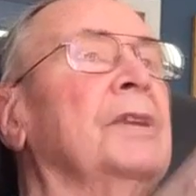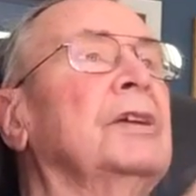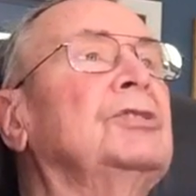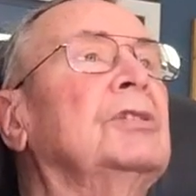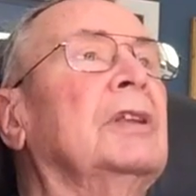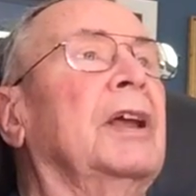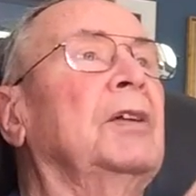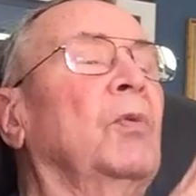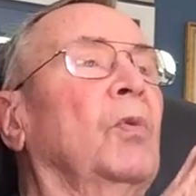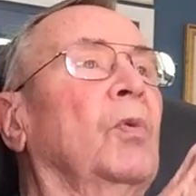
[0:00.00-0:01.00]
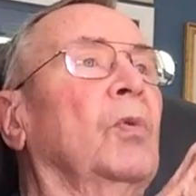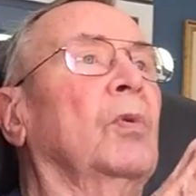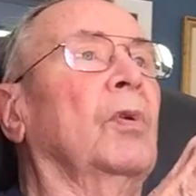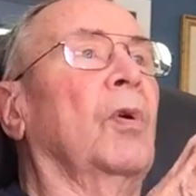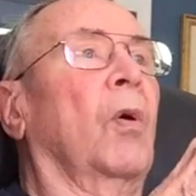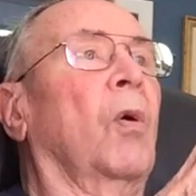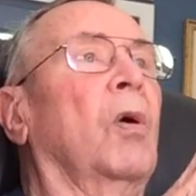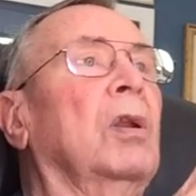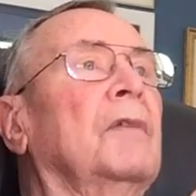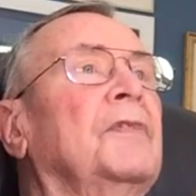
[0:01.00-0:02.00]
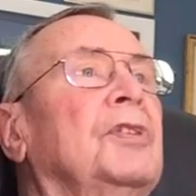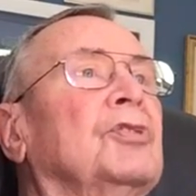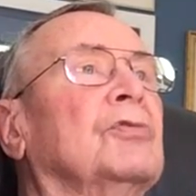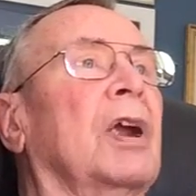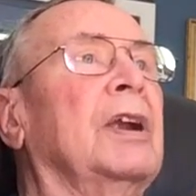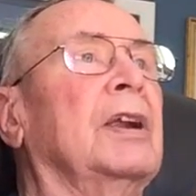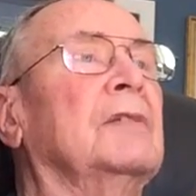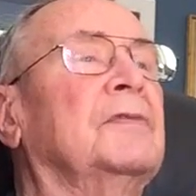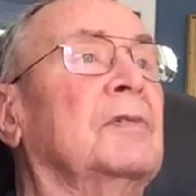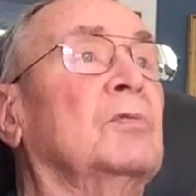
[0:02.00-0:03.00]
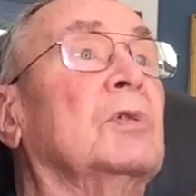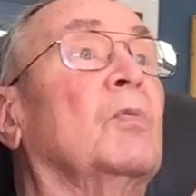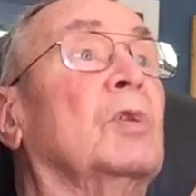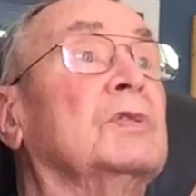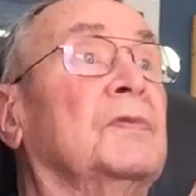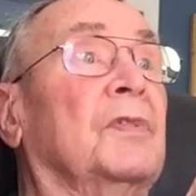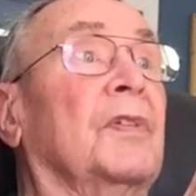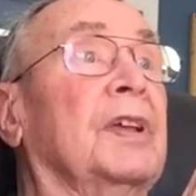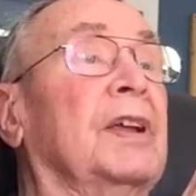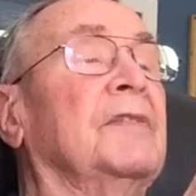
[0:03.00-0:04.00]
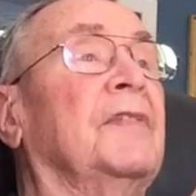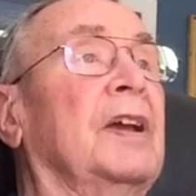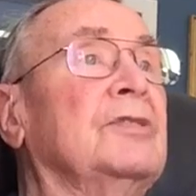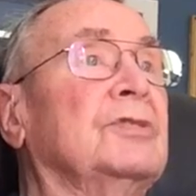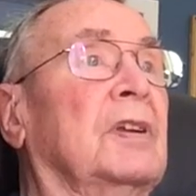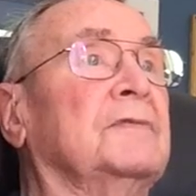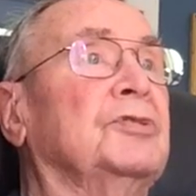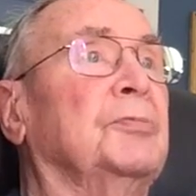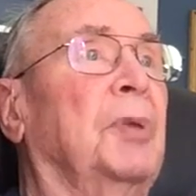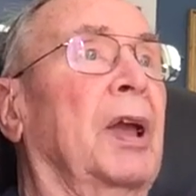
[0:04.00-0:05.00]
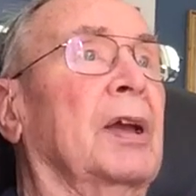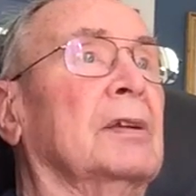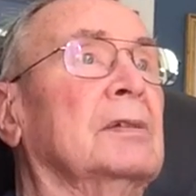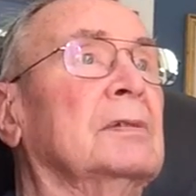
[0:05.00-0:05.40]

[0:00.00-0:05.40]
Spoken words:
Initially, all of the training for was for the invasion of Japan.